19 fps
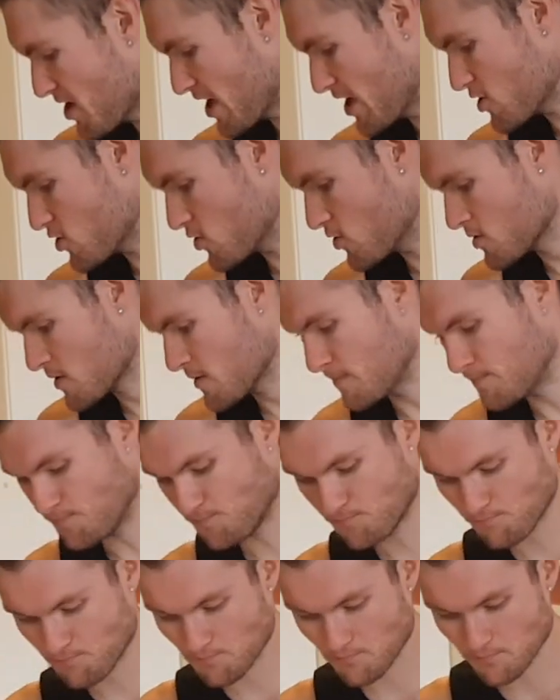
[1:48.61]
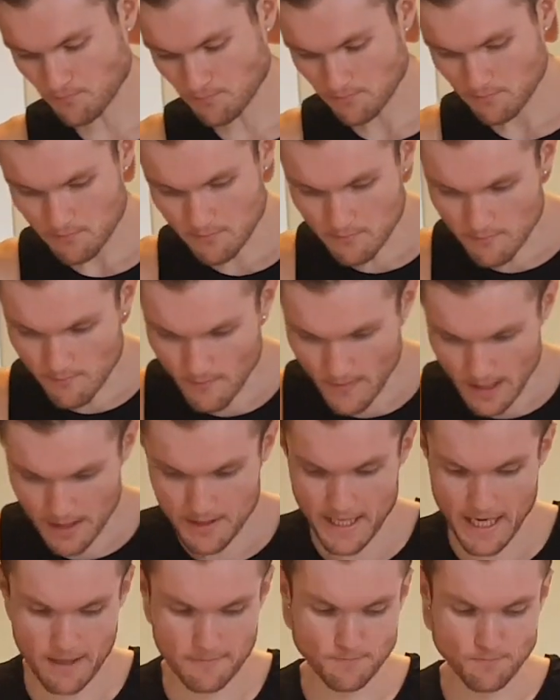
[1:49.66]
cashews.
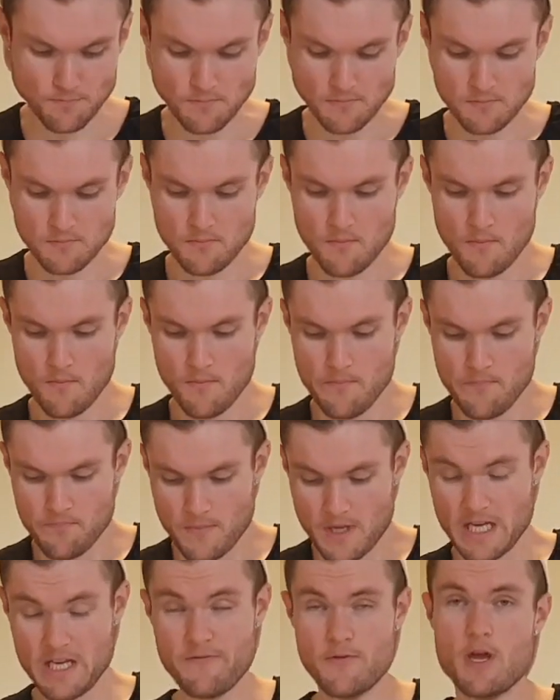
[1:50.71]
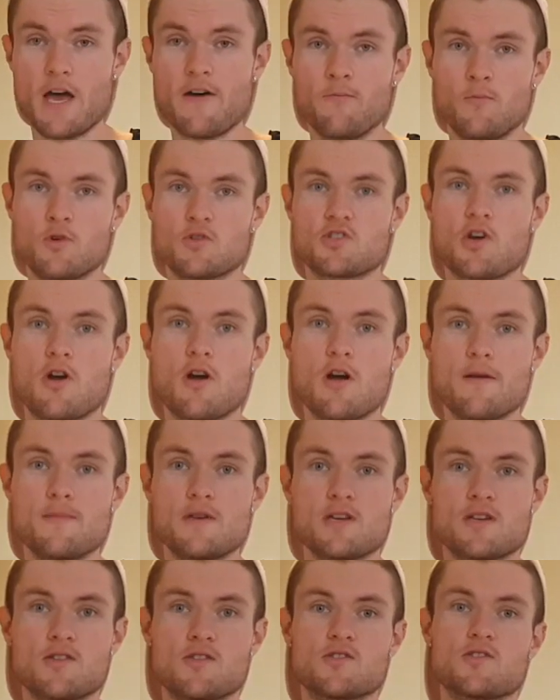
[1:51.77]
Now, if you have more time, you
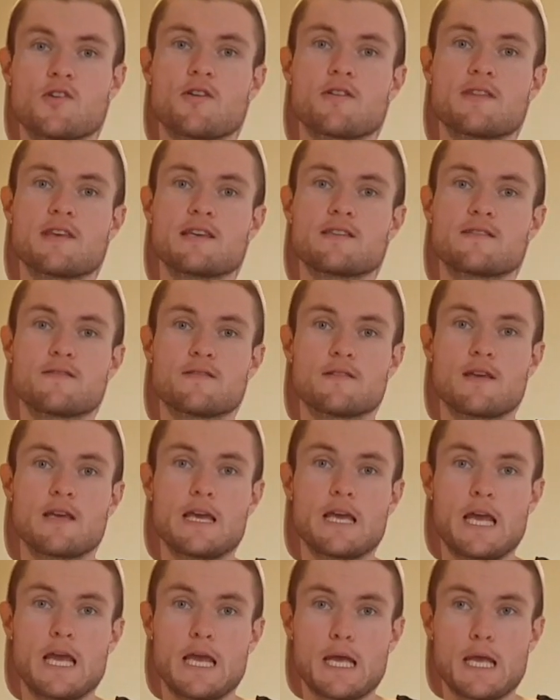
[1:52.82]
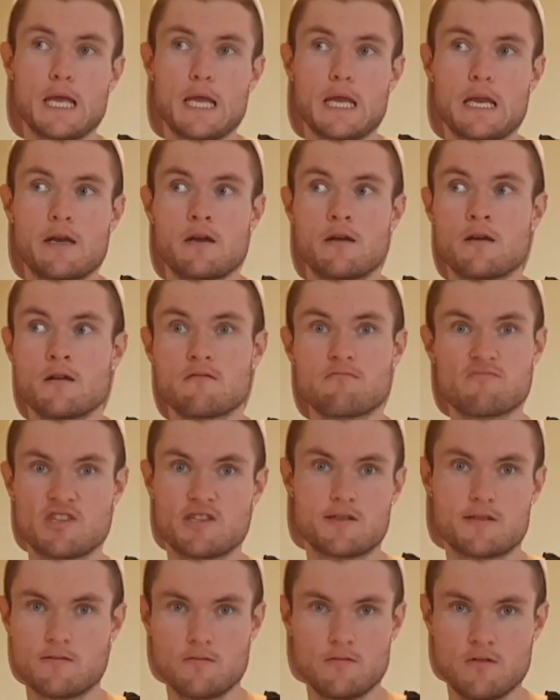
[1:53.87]
can soak these in
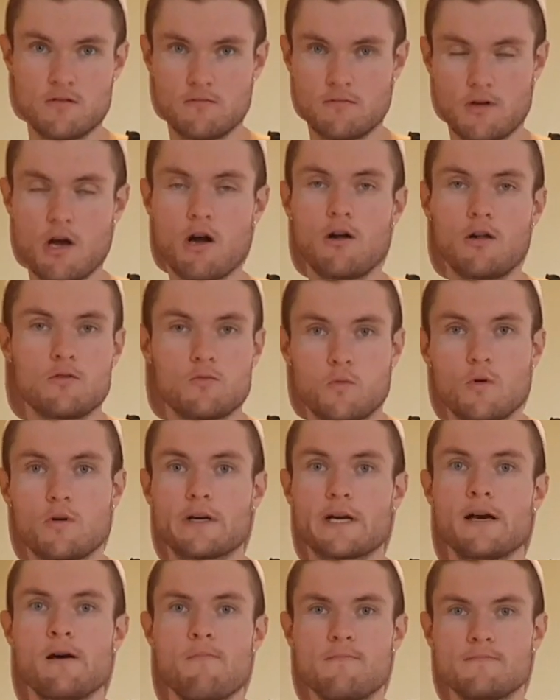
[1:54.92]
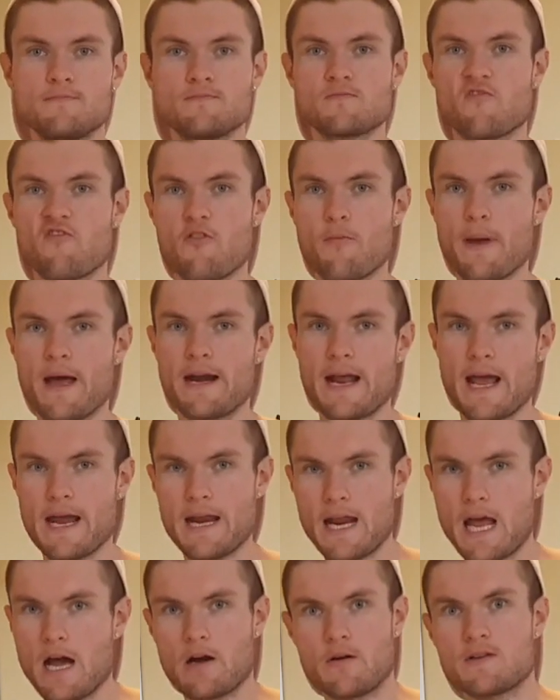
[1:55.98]
just cold water for about
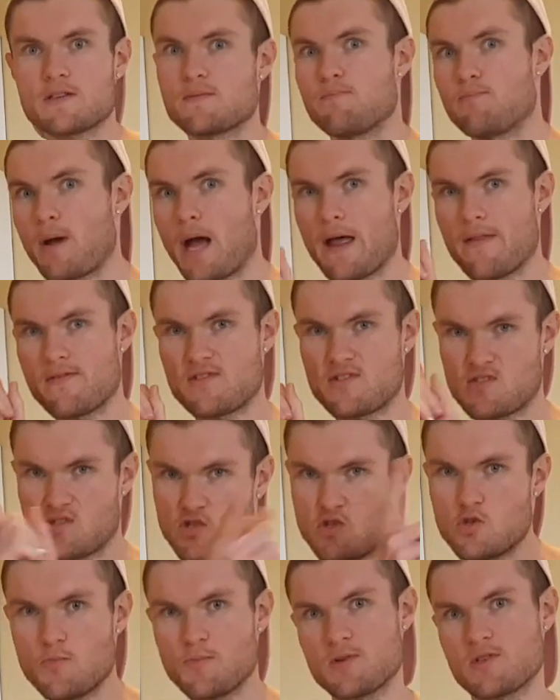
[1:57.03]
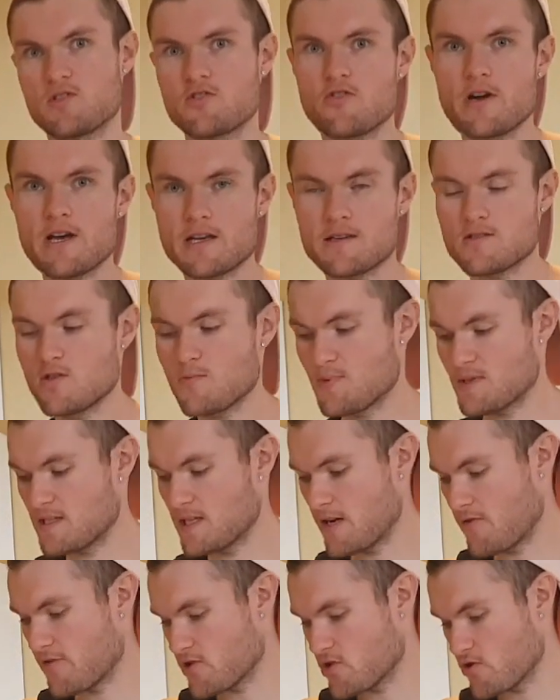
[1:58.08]
8 hours. But the super
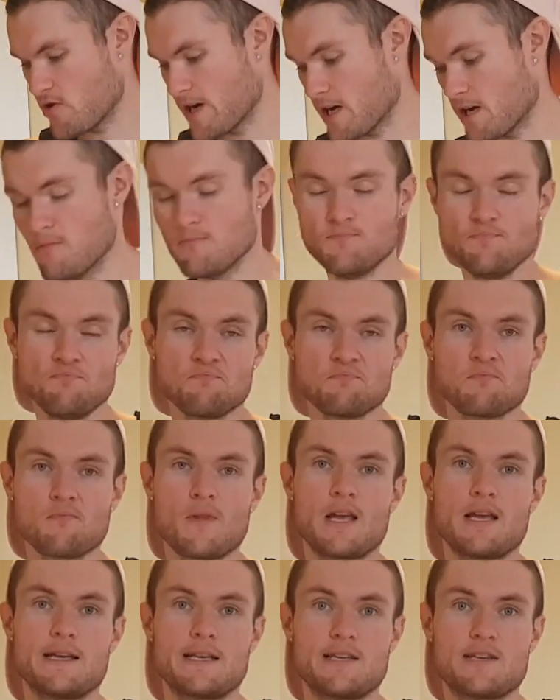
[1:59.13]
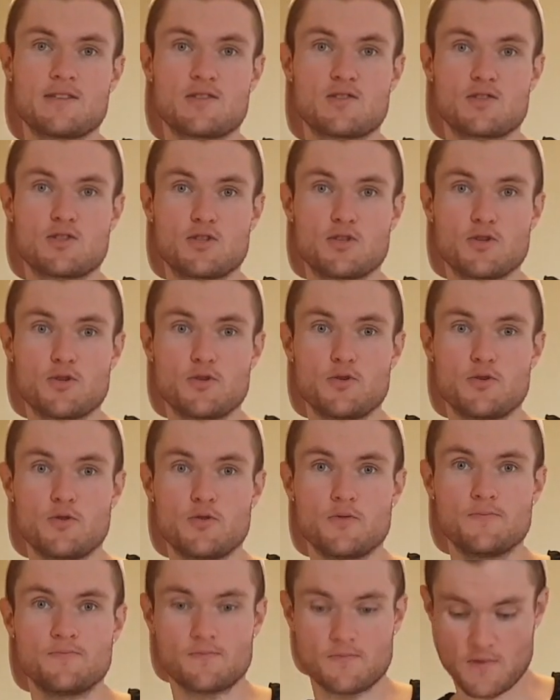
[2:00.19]
secret trick is
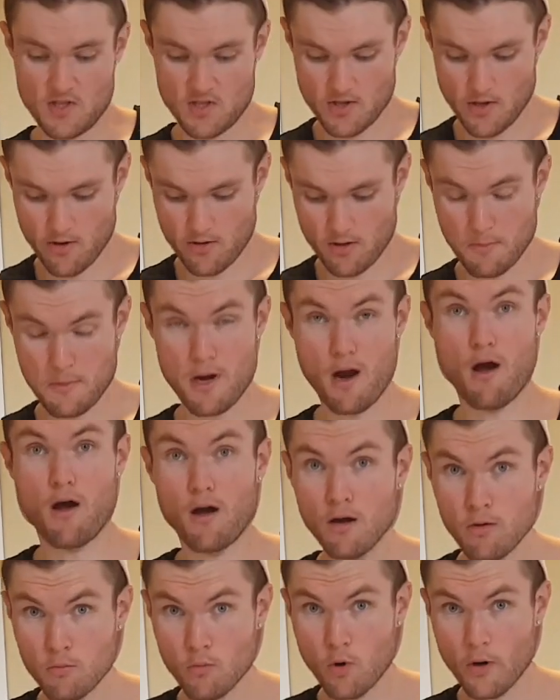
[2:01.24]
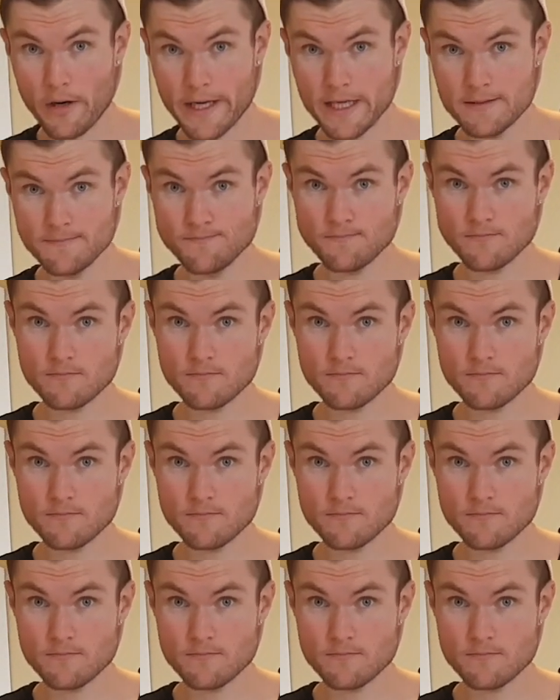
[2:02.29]
to soak them in hot water